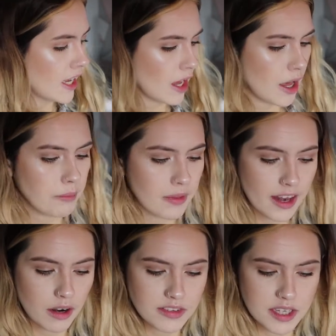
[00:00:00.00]
But
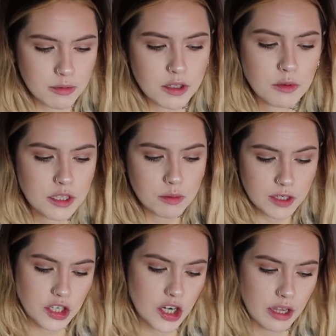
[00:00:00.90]
then obviously once we
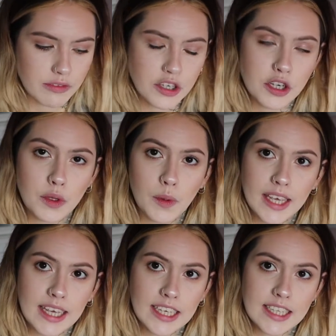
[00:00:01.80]
switched over to
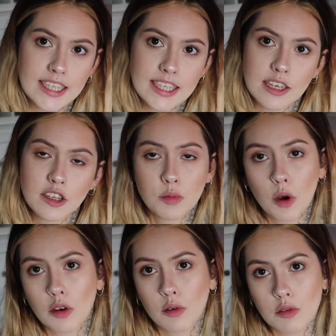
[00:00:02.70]
his
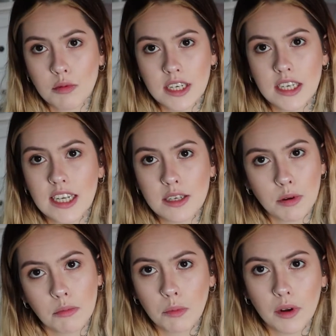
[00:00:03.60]
swaddles, we didn't need to
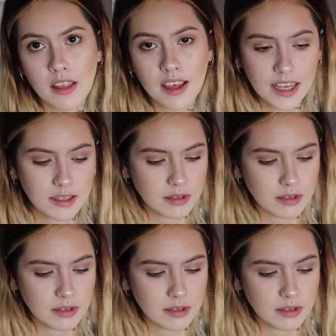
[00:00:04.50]
put him in one of these.